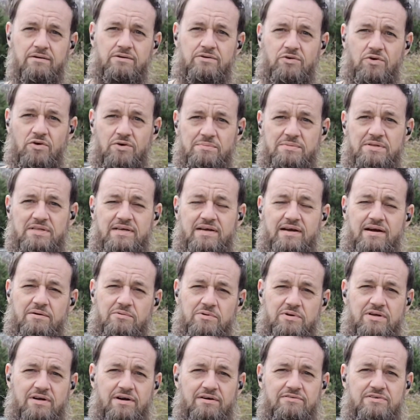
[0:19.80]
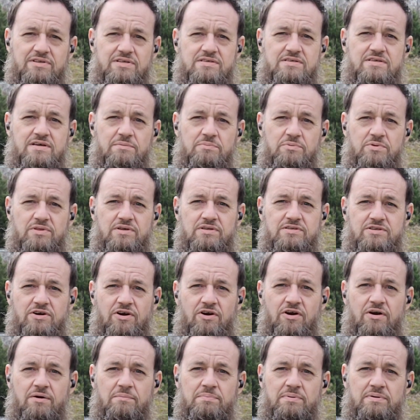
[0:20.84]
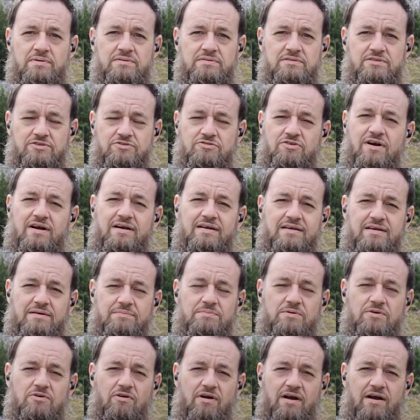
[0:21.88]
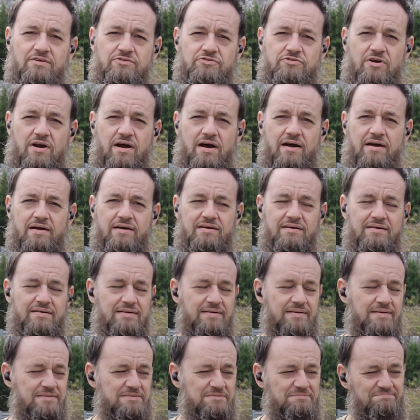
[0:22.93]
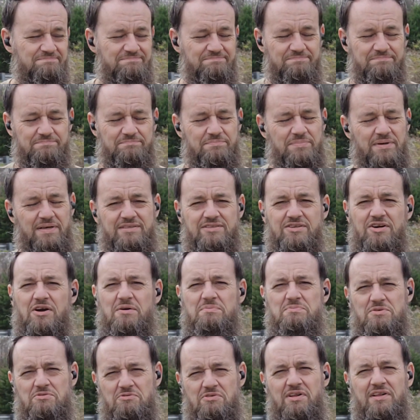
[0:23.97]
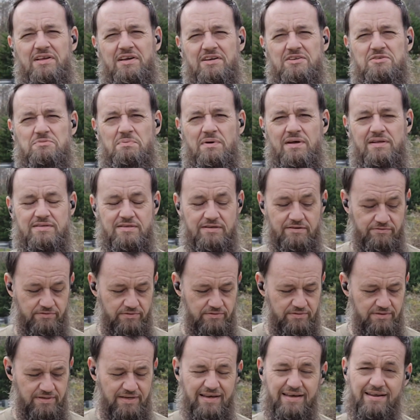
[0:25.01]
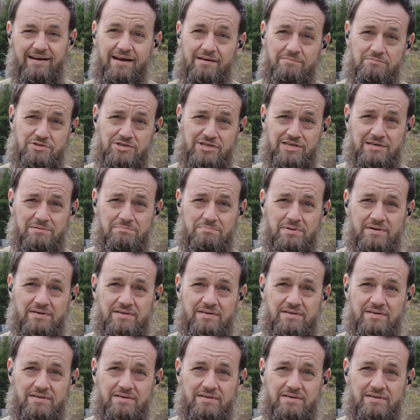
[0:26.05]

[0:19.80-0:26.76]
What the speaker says: Normally I would cover this up with a tarp to try and keep the ground dry, but tarps are really expensive and I'm cheap.